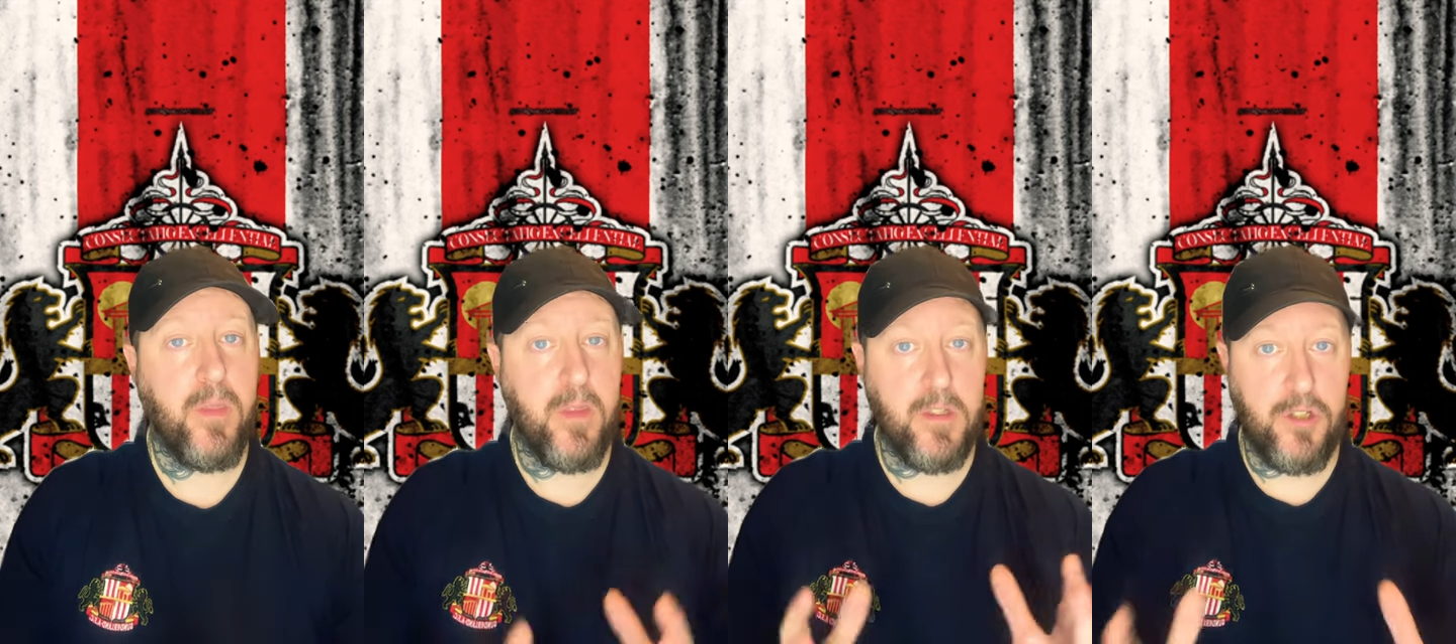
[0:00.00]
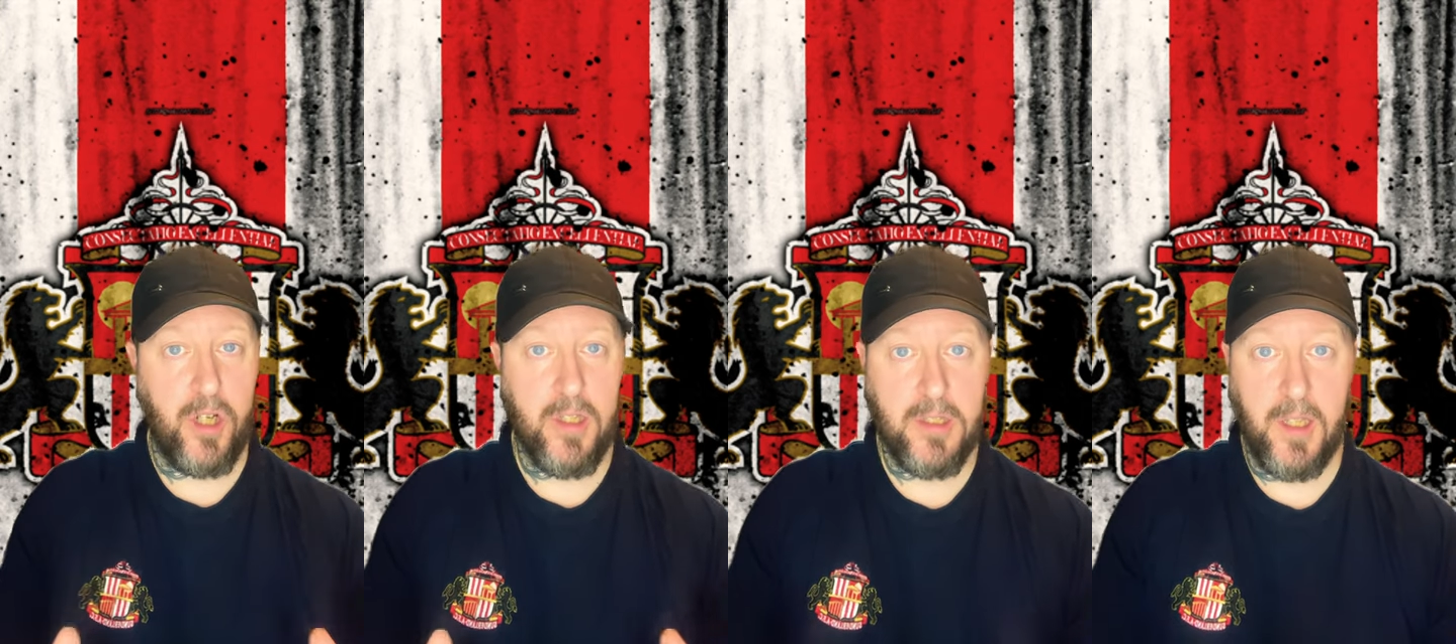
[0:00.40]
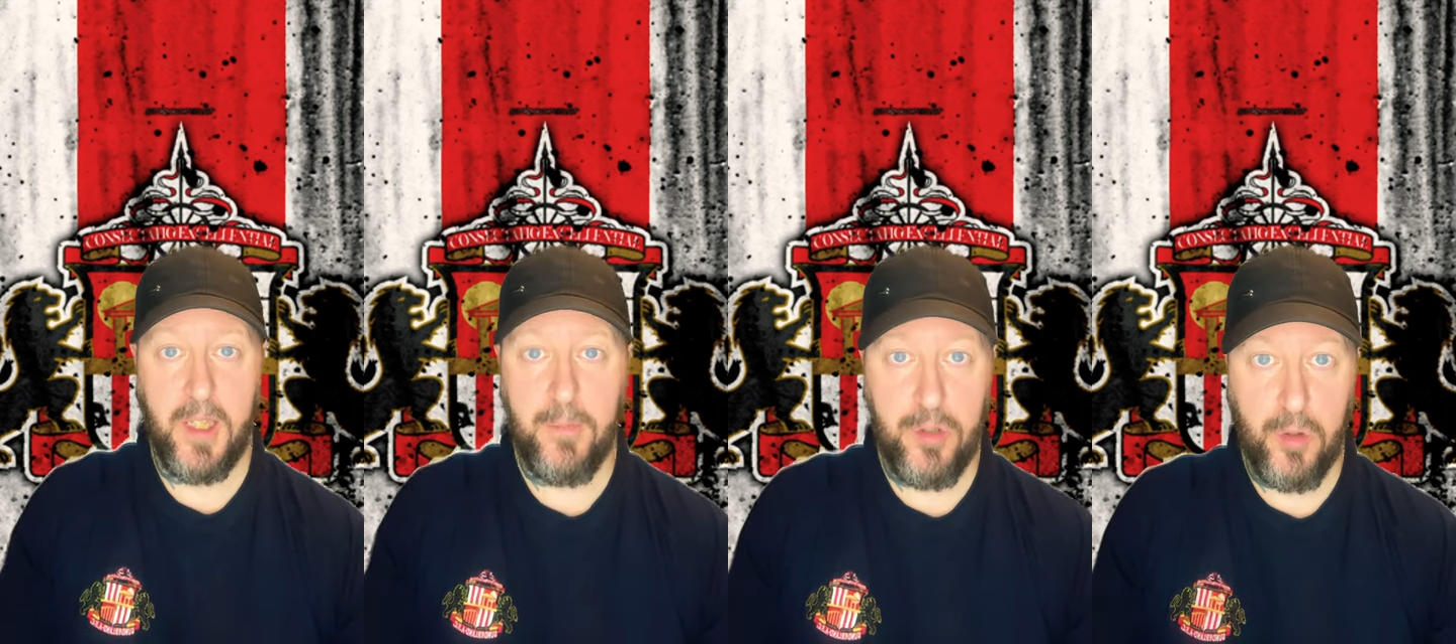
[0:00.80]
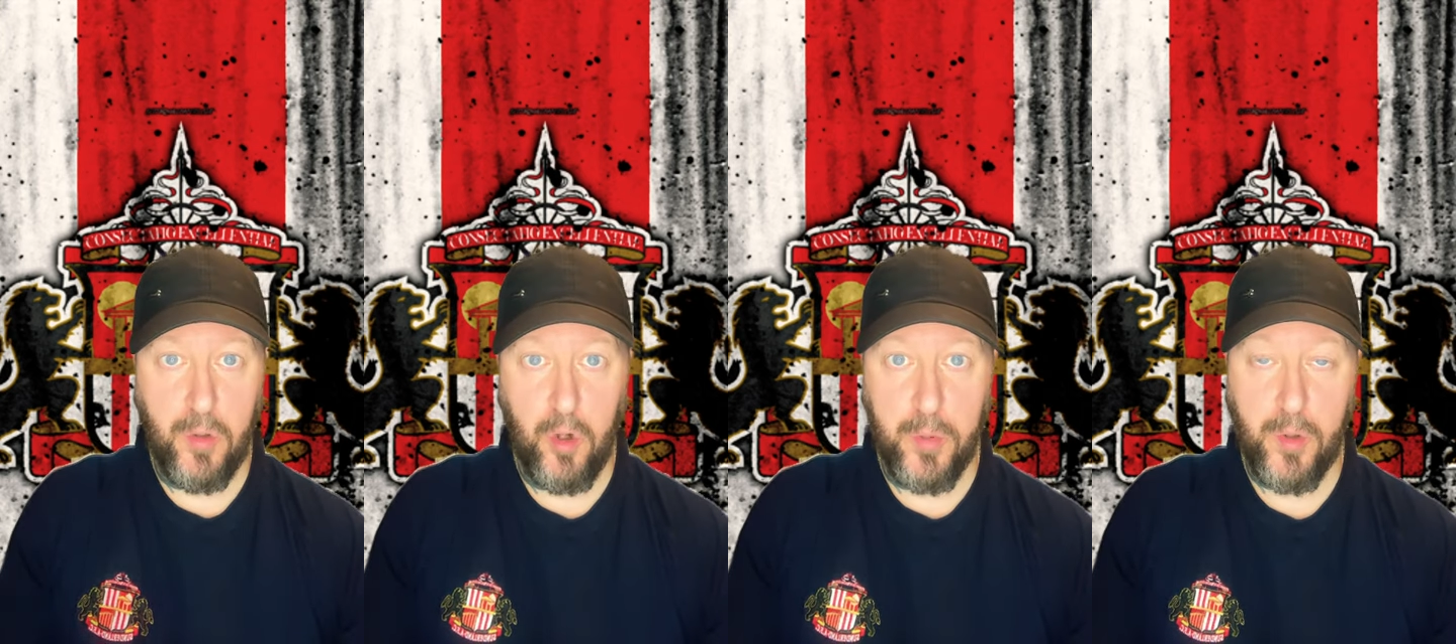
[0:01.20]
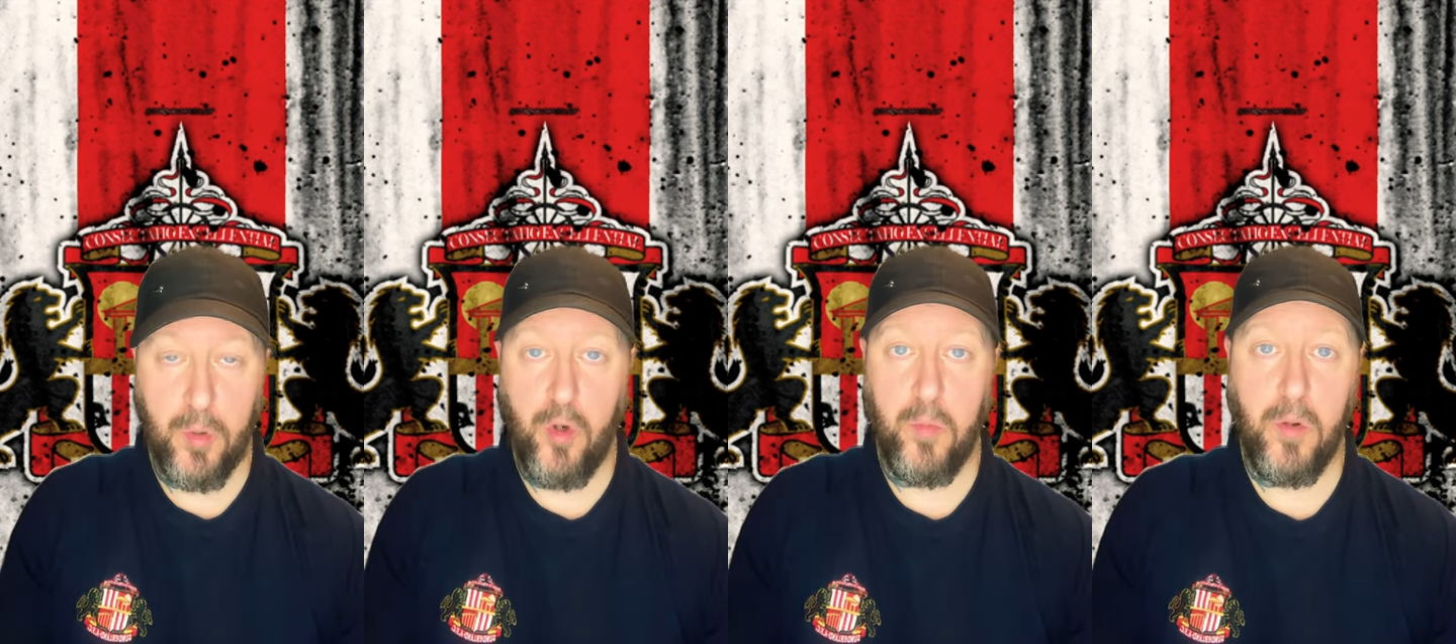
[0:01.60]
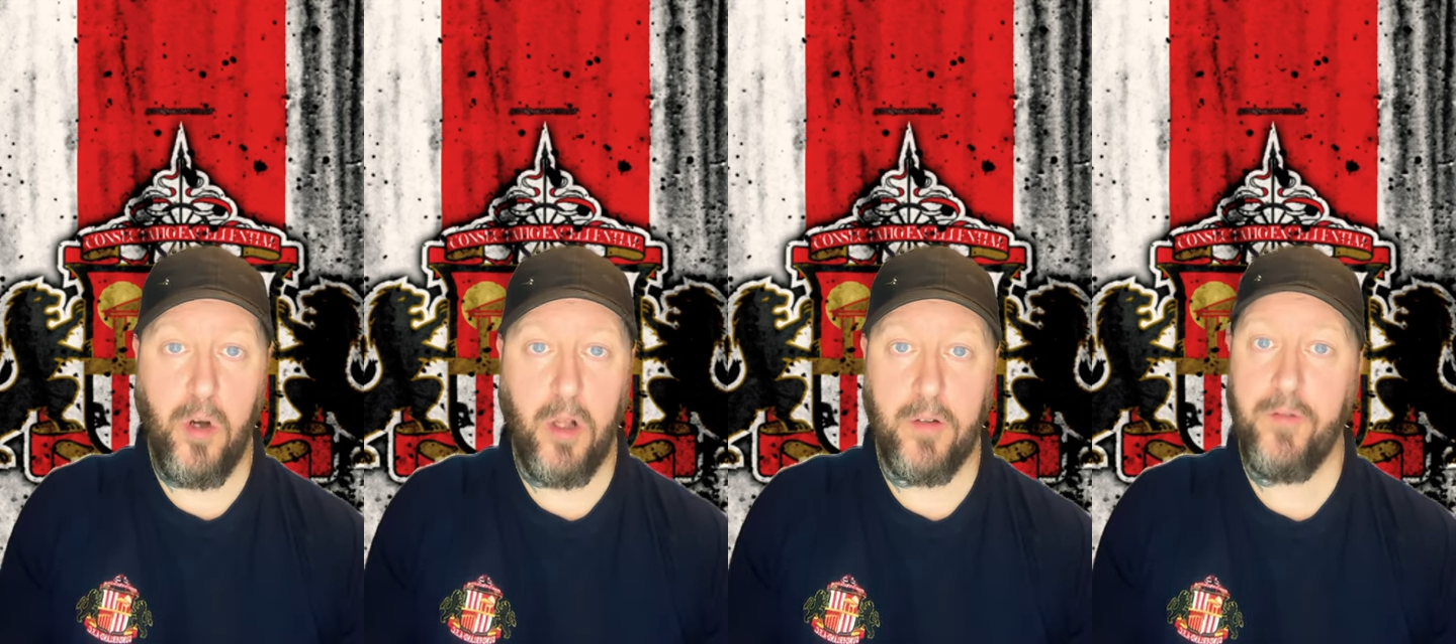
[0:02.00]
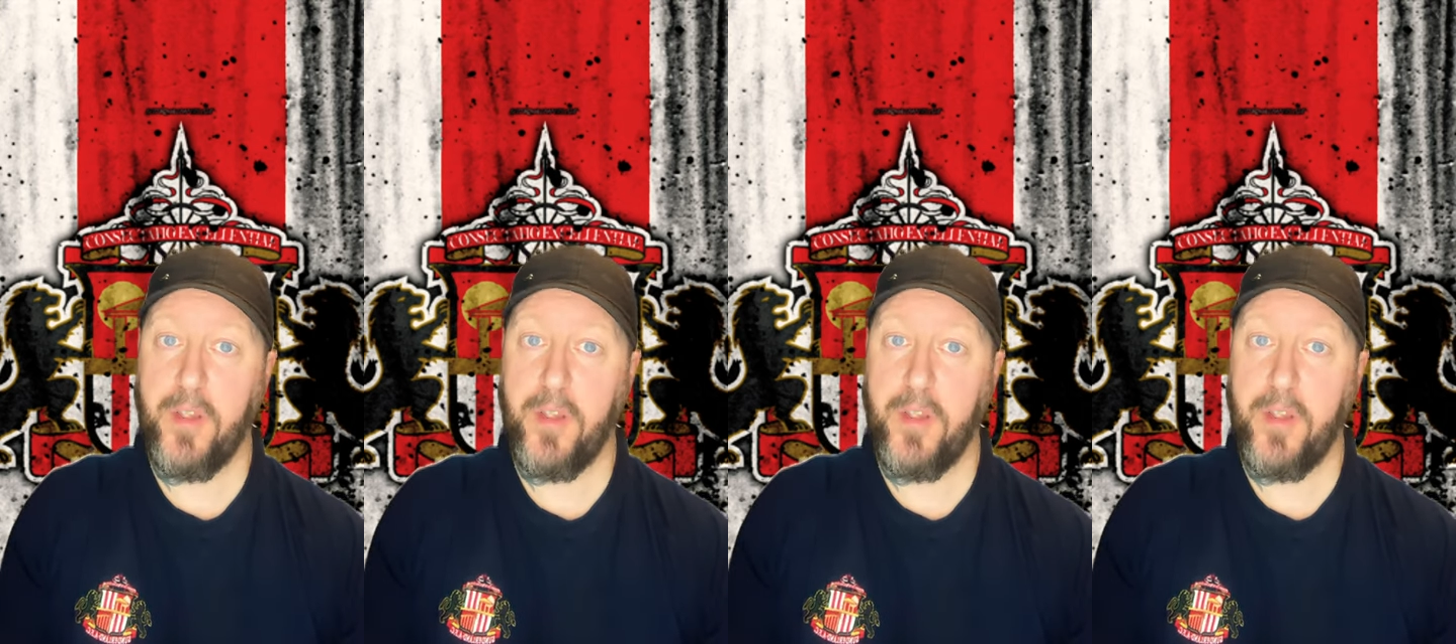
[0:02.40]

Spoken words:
there's a chance that them two clubs could come calling